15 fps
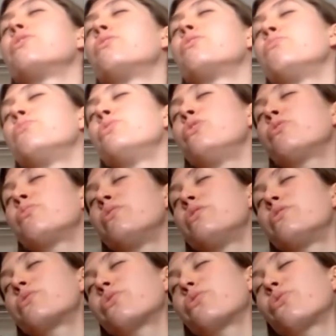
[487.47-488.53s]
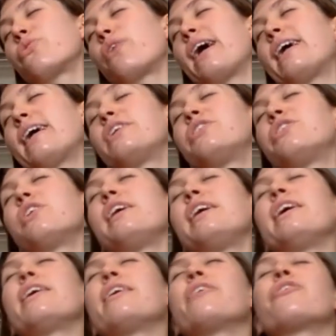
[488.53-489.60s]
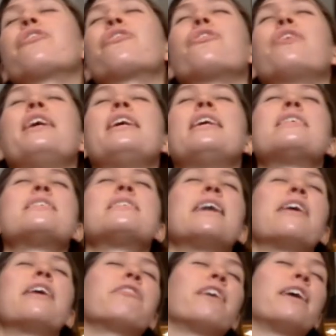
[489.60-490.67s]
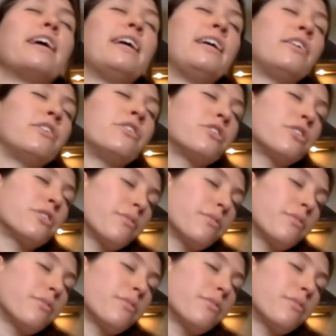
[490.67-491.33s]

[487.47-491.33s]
movements gradually increase their range.